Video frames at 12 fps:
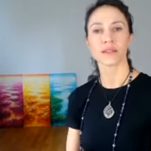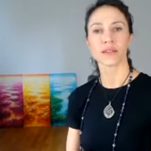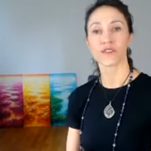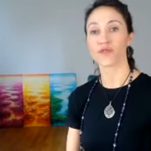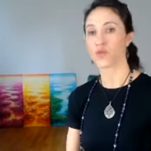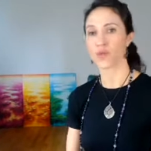
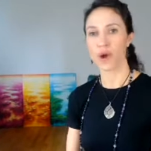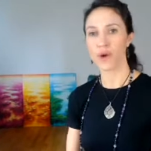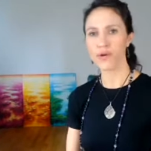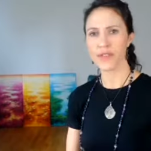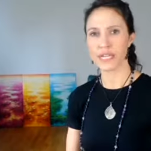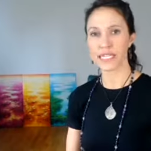of
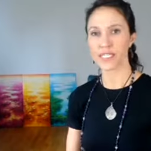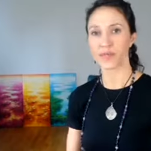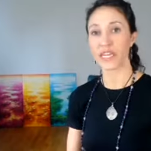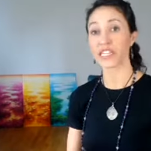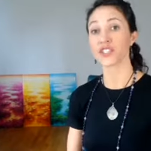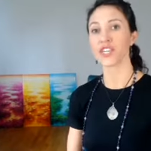growth and
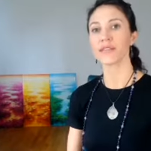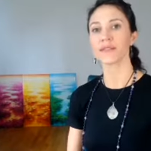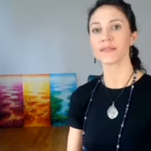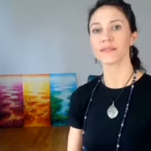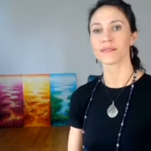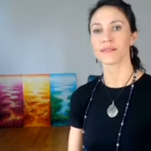expansion
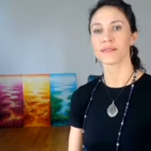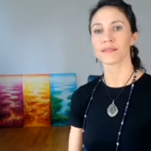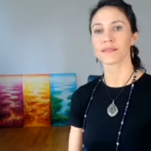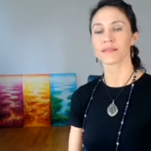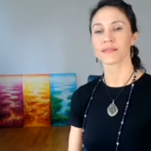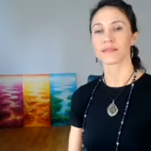
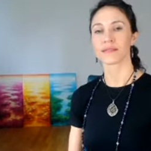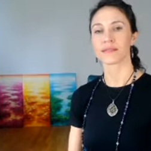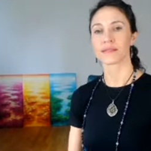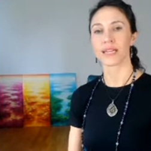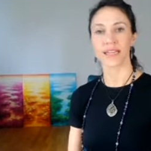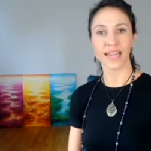
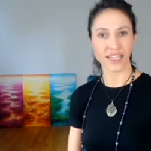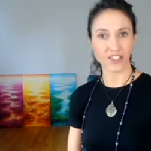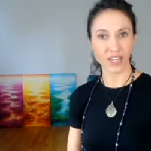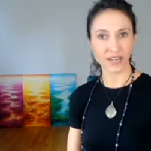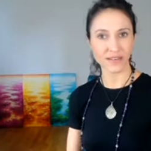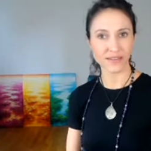connection.